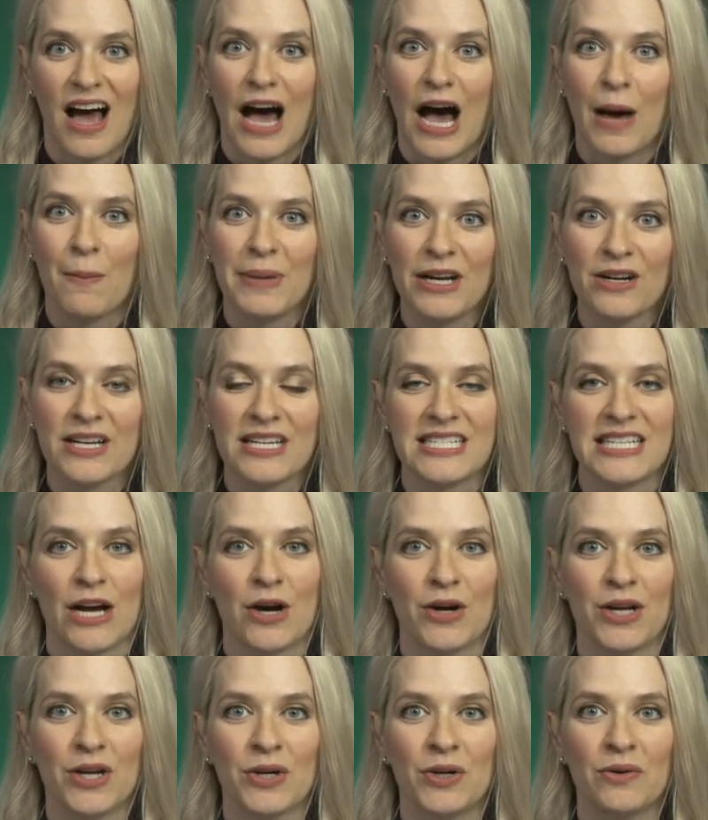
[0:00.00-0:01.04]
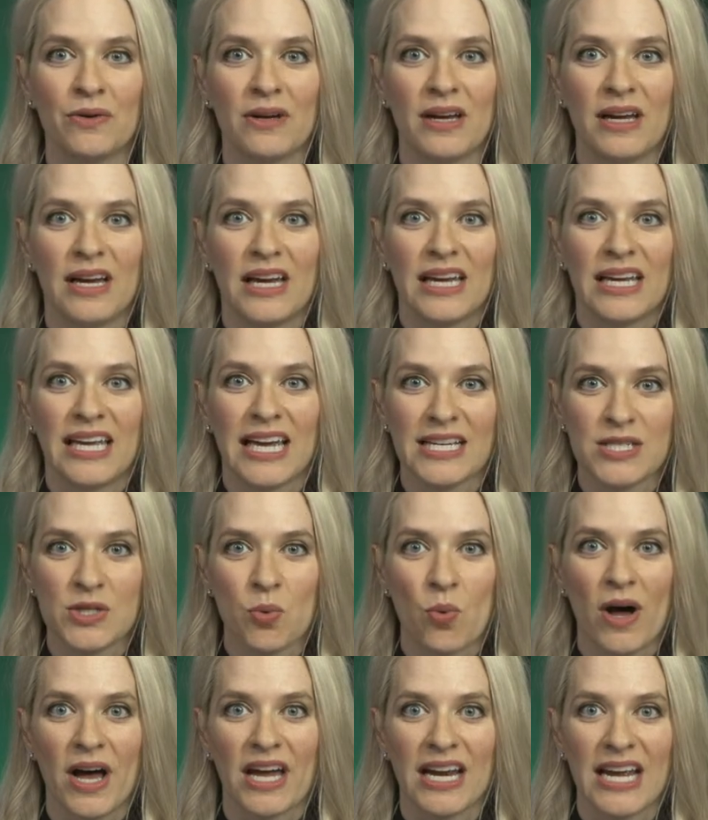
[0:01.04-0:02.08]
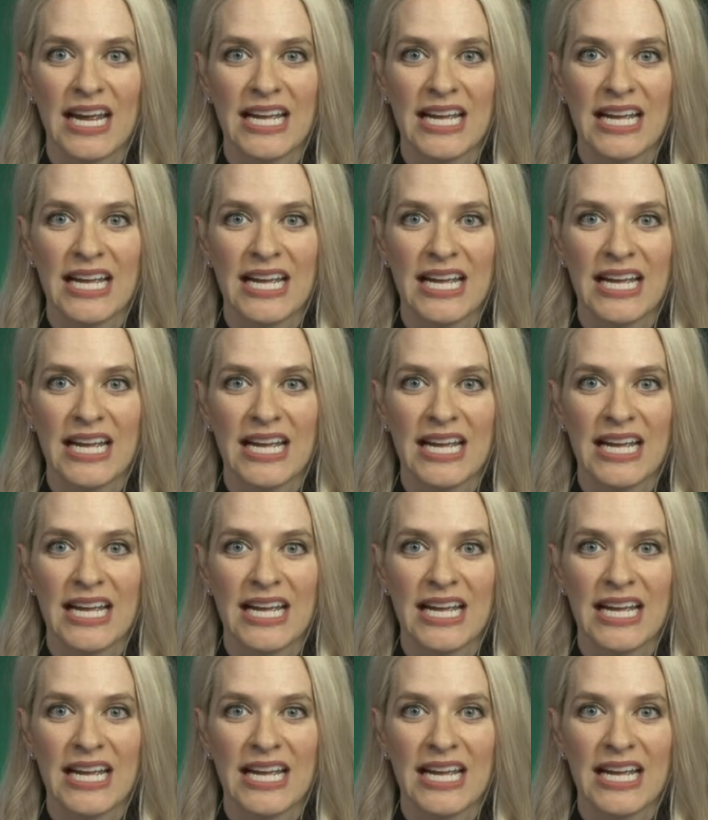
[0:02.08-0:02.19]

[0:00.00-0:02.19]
I'm here to tell you, guess what?